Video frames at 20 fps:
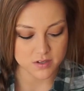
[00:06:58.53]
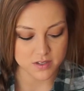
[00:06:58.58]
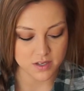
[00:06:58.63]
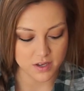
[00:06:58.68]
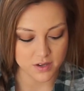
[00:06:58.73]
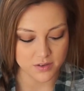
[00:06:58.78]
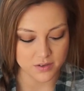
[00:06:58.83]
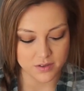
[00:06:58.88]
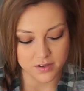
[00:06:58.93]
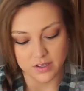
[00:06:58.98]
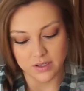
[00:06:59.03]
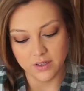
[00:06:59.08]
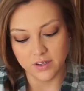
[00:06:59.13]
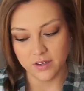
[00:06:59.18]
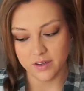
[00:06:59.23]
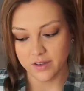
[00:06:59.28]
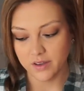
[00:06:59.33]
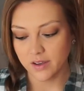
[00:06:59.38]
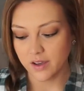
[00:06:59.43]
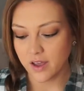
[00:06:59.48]
So I
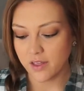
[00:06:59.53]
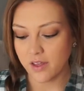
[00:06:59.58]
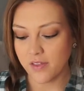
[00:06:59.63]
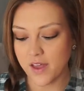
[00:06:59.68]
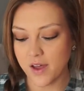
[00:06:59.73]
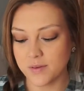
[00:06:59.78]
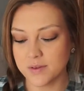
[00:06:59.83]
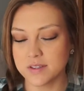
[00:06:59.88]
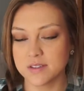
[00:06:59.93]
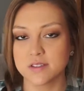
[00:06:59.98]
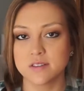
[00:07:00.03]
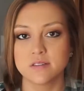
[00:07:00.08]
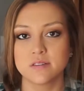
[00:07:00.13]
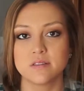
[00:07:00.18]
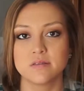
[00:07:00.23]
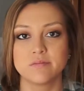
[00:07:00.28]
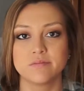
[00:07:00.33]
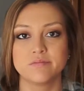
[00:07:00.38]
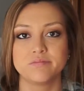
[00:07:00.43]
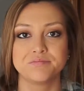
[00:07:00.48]
thought that was,
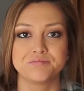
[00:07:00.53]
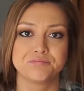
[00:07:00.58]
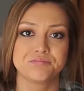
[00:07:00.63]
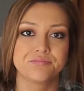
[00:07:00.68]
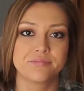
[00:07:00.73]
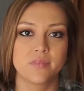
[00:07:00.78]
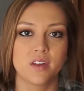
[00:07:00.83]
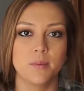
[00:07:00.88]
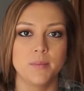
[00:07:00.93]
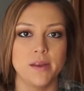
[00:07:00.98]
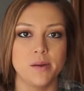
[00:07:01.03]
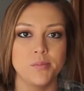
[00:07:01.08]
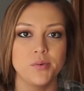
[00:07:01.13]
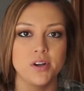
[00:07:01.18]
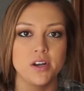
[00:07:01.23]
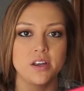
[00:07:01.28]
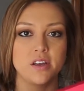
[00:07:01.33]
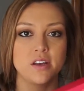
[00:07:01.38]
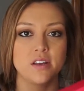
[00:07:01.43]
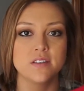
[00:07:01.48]
I mean,
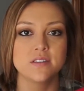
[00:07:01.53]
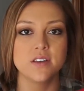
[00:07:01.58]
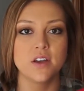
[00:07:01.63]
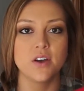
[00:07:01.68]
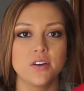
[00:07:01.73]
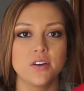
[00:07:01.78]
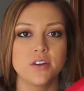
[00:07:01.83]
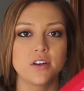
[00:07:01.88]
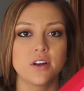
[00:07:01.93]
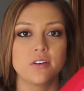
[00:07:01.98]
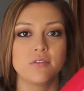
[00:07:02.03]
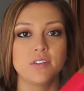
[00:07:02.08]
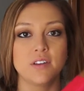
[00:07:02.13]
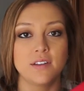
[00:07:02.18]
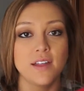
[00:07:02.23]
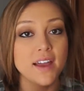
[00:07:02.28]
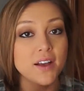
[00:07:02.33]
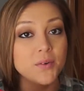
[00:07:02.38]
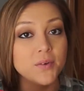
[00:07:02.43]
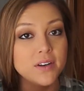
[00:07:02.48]
pretty good. you know, if you
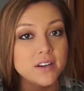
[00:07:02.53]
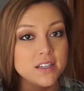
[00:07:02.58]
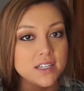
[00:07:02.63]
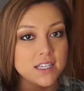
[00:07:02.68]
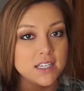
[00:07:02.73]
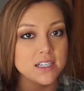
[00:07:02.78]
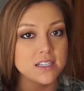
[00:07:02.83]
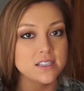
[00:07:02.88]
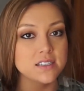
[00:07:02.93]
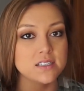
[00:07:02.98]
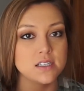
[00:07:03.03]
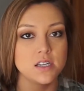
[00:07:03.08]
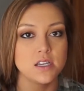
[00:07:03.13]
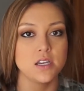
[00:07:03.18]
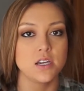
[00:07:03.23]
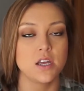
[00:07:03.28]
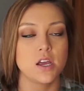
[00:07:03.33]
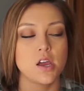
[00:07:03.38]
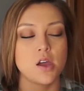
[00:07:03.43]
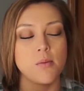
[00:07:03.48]
like one of these,
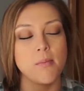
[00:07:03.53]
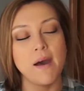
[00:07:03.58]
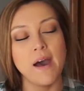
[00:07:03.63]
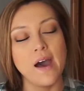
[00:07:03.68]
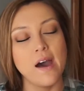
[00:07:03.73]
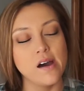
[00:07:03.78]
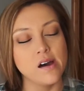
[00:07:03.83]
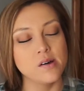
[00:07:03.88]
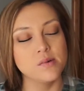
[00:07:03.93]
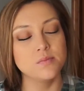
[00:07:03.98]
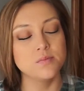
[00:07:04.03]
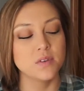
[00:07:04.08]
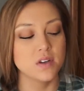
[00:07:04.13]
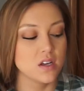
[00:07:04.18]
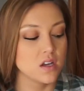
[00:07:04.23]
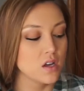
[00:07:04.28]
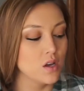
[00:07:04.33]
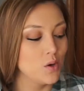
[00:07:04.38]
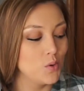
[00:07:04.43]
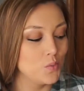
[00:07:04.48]
then you can go buy them,
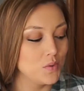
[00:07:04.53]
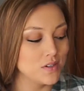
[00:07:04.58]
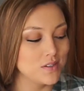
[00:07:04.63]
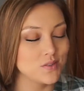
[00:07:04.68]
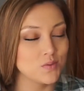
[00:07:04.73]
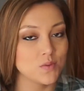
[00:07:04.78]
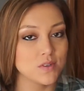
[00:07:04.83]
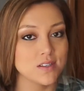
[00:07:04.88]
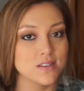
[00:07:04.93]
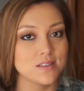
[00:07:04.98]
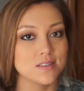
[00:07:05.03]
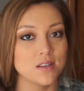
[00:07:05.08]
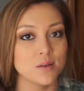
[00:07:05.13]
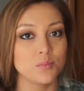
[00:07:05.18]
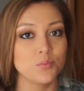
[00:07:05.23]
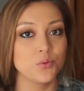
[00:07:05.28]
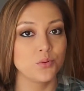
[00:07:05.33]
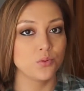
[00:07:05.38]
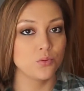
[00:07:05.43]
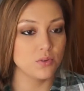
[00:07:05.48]
which was
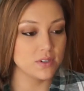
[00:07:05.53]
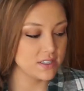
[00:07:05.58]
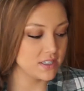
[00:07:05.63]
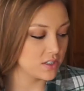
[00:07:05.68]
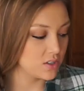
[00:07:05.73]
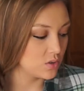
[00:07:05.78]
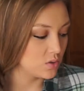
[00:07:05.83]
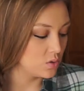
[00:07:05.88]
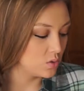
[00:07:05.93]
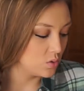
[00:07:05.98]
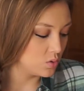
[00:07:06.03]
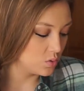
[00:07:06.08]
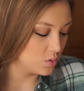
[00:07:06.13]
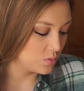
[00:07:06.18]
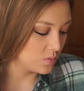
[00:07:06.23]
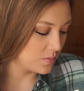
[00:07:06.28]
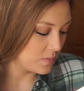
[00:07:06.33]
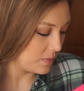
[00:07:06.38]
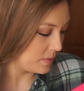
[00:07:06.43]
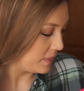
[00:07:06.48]
pretty cool.